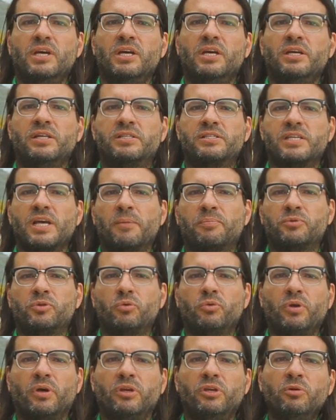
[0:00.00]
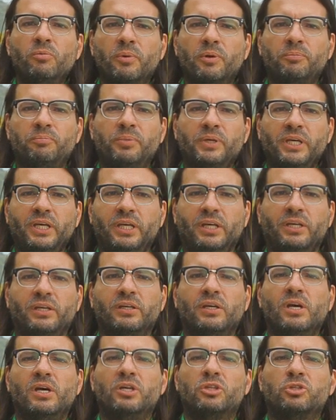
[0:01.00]
It's up to the human being
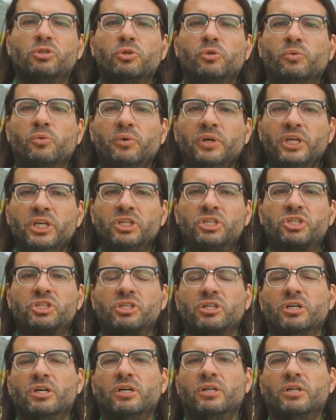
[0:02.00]
to reach